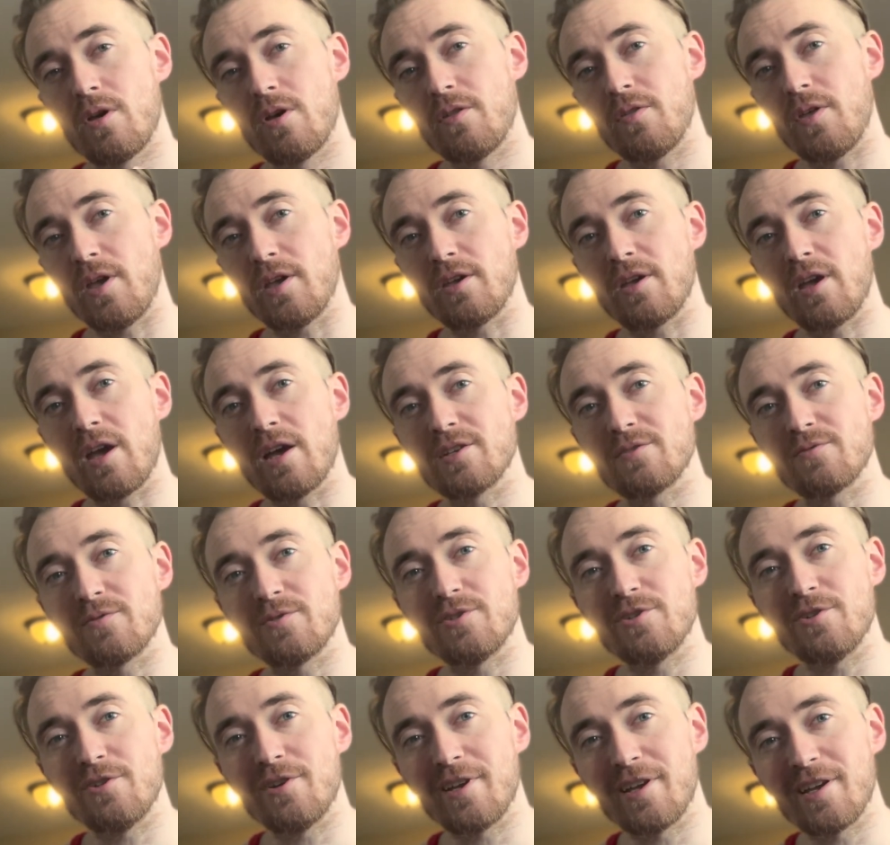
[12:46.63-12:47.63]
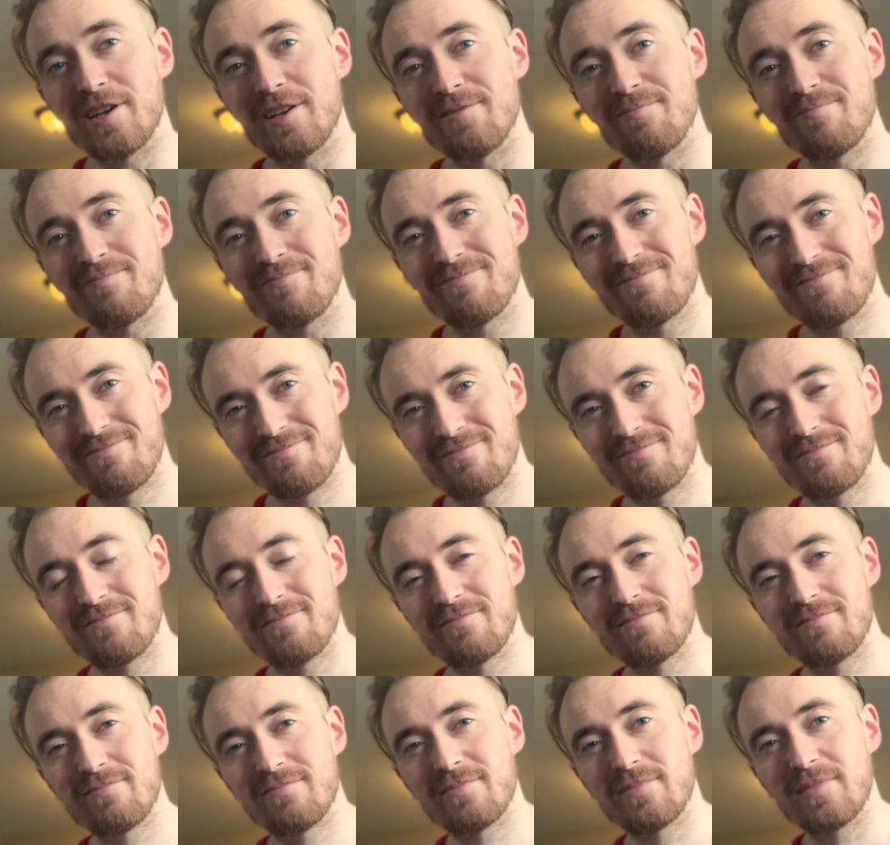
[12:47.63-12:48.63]
thank you guys for tuning in.
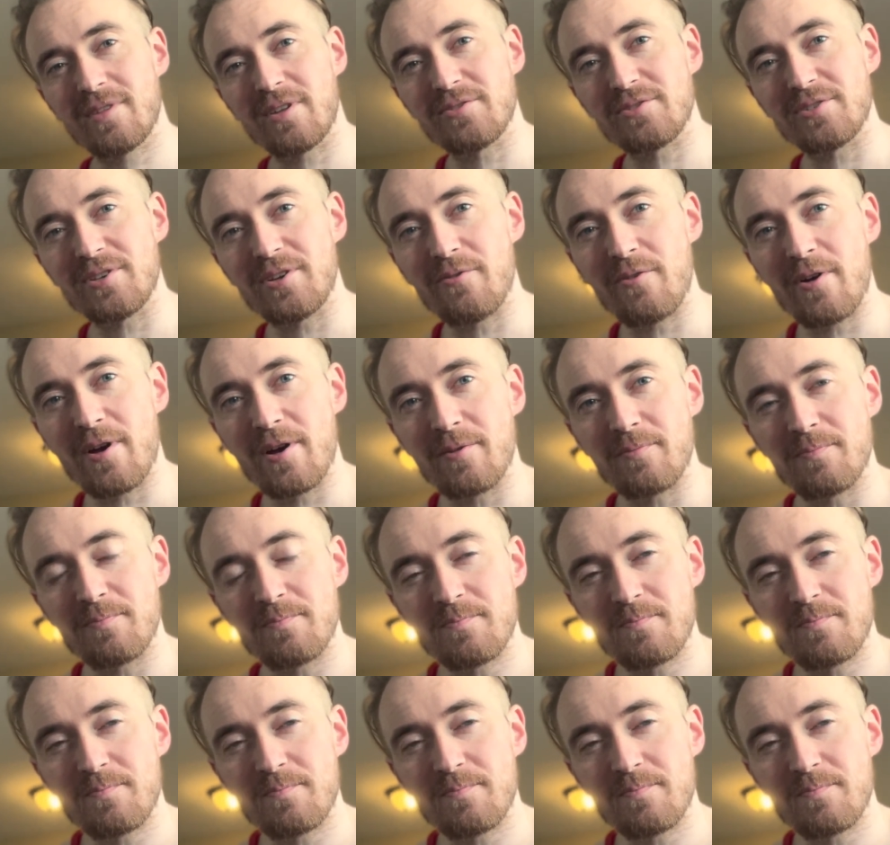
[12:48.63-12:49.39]
See you around.